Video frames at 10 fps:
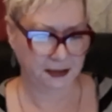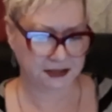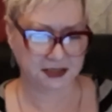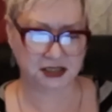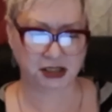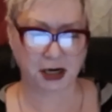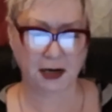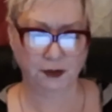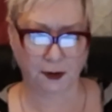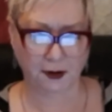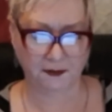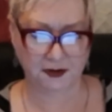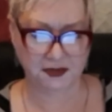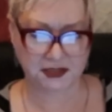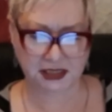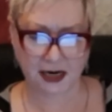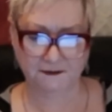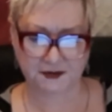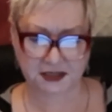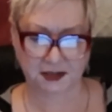Since January, these 10
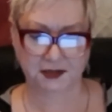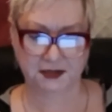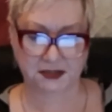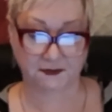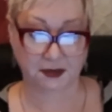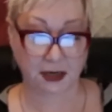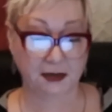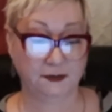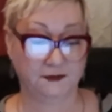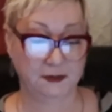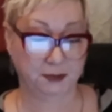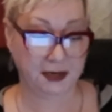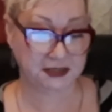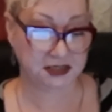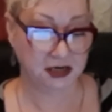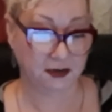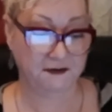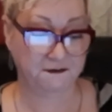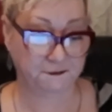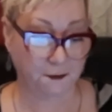facilities have collectively placed
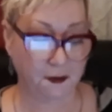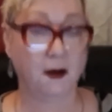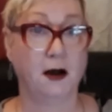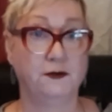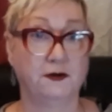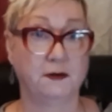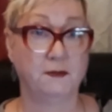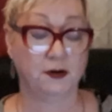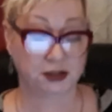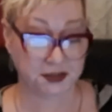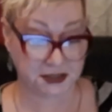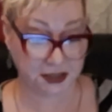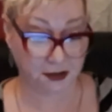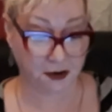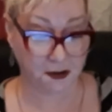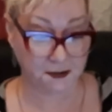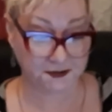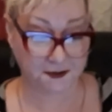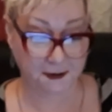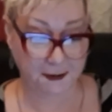nearly 400 emergency calls.